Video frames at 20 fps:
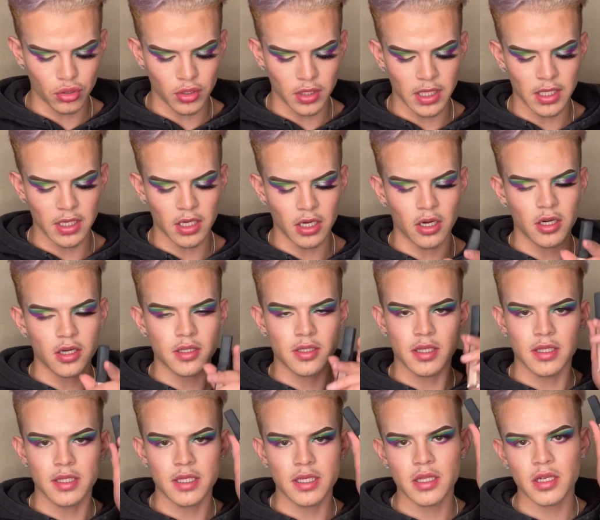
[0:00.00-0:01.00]
NARS
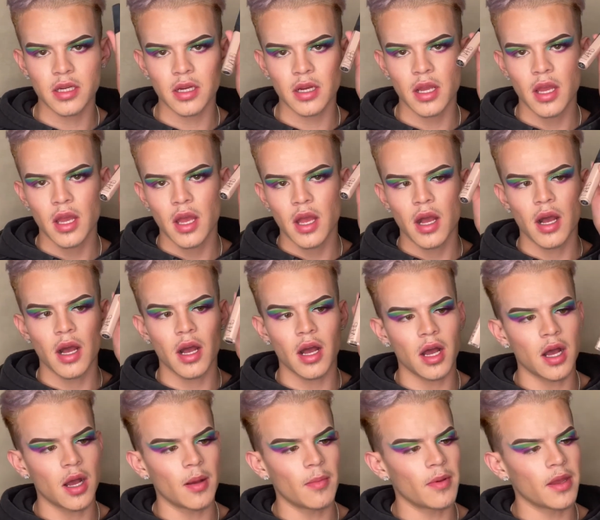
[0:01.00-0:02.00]
concealer
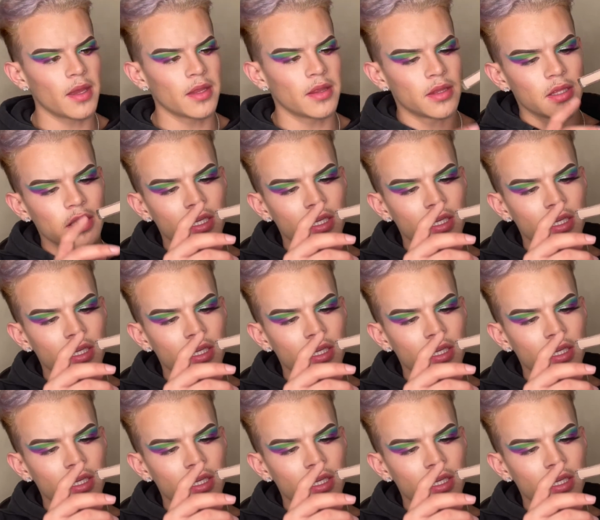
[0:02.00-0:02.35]
in the